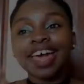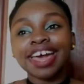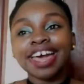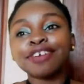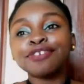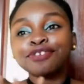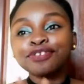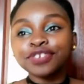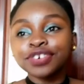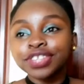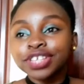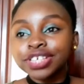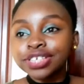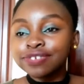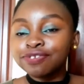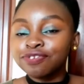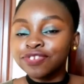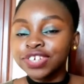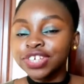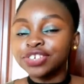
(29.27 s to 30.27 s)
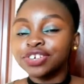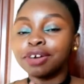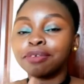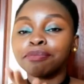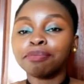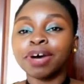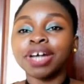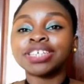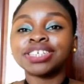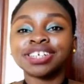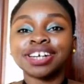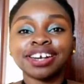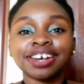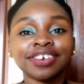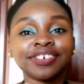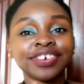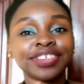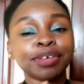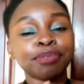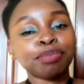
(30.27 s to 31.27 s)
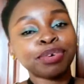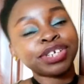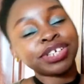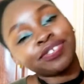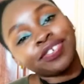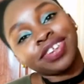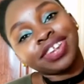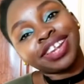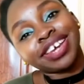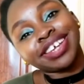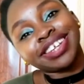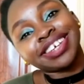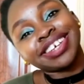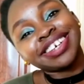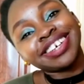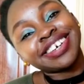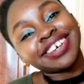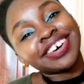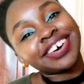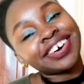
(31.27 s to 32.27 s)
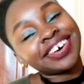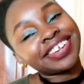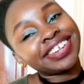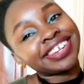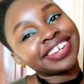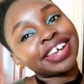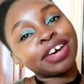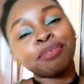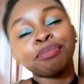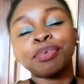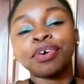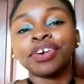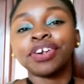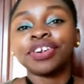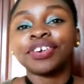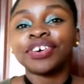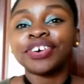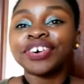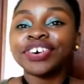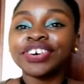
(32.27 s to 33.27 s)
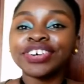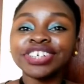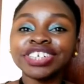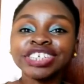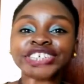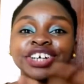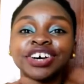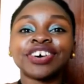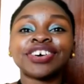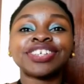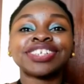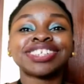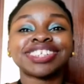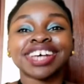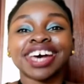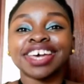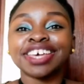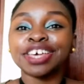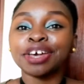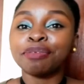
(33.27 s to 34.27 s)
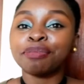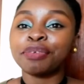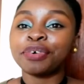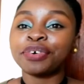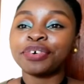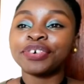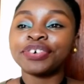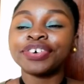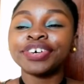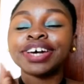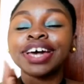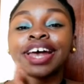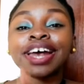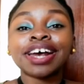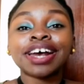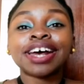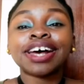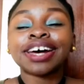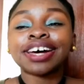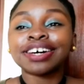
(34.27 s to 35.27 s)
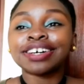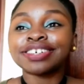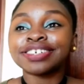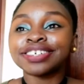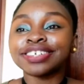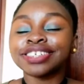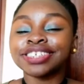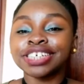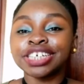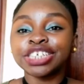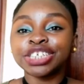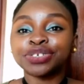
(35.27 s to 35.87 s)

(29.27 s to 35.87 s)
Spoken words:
And for this video, I'm partnering with a beautiful lady called Oko. She owns IMO. It's a